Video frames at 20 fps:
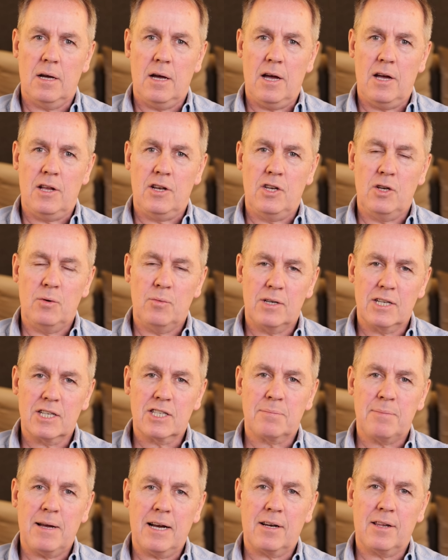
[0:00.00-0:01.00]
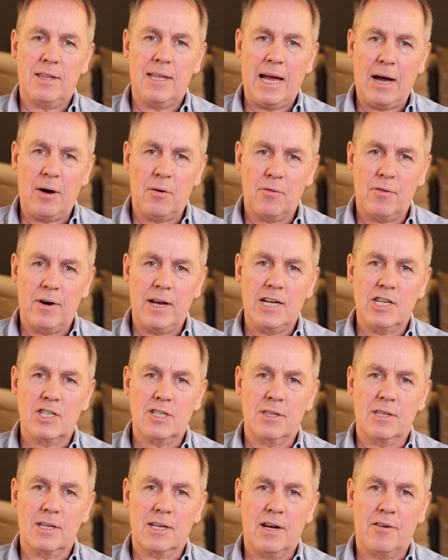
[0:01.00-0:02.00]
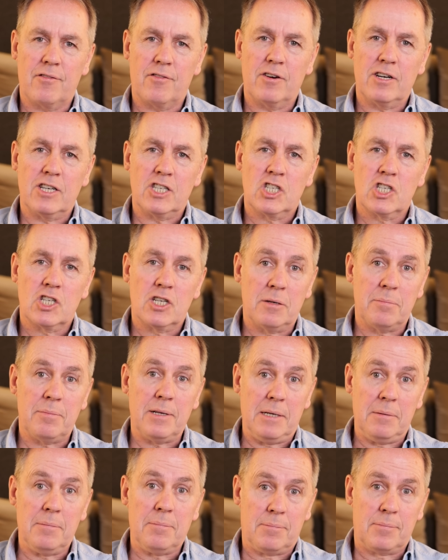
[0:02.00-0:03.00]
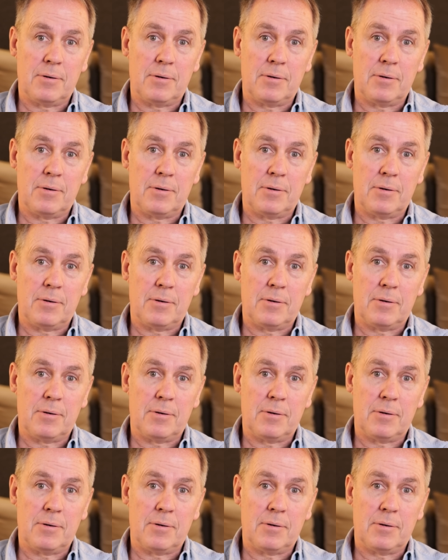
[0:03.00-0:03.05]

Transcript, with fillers: and you would expect the outrage and the coverage to be